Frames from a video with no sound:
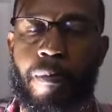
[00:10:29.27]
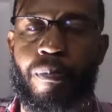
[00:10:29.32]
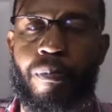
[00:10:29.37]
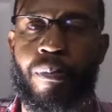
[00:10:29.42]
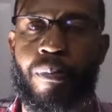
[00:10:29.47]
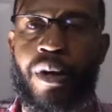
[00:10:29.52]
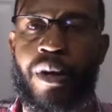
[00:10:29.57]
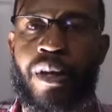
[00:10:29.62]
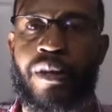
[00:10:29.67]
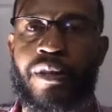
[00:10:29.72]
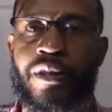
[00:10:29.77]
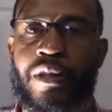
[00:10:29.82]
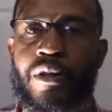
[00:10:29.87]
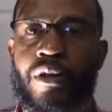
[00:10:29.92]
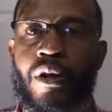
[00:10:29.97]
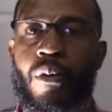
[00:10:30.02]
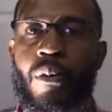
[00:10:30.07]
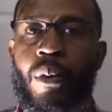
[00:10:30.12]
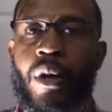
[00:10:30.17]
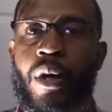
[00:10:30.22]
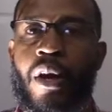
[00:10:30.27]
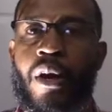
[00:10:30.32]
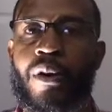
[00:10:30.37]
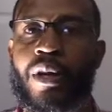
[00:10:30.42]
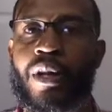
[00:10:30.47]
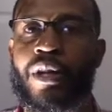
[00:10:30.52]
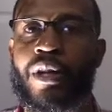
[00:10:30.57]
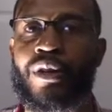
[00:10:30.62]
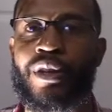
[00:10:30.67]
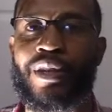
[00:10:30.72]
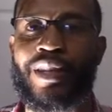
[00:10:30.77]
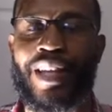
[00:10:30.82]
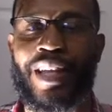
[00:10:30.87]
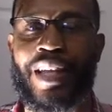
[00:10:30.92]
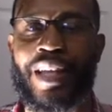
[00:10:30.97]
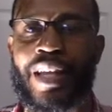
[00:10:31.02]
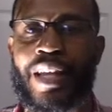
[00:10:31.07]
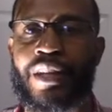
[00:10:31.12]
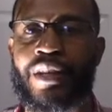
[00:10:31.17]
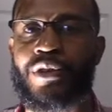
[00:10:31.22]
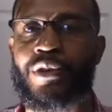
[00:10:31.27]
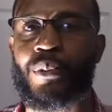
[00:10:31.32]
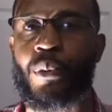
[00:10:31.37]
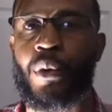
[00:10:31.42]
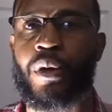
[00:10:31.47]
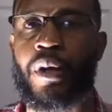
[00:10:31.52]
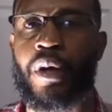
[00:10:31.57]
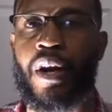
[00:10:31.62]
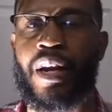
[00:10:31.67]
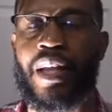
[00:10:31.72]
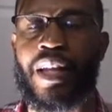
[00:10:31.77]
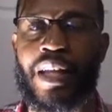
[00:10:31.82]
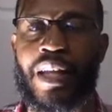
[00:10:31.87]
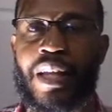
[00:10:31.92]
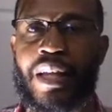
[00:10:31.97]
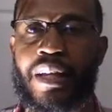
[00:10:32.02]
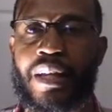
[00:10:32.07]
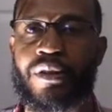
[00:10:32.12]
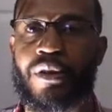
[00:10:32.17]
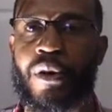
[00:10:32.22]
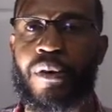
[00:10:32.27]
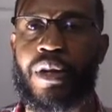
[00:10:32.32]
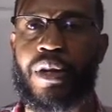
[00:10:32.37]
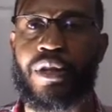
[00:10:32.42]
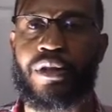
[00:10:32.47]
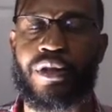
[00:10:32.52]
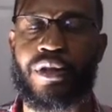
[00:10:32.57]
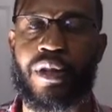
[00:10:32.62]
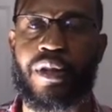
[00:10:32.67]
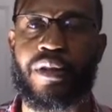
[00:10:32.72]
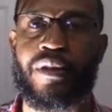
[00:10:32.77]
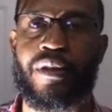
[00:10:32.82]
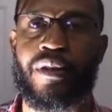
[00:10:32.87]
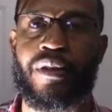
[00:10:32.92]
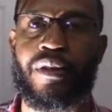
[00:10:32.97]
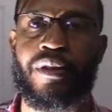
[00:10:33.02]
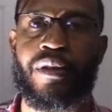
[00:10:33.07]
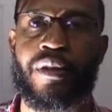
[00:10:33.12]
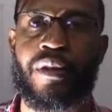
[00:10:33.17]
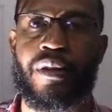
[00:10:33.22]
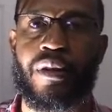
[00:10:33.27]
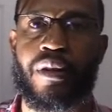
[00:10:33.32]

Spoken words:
Praise the Lord. We are in good hands when our hands are in Jesus.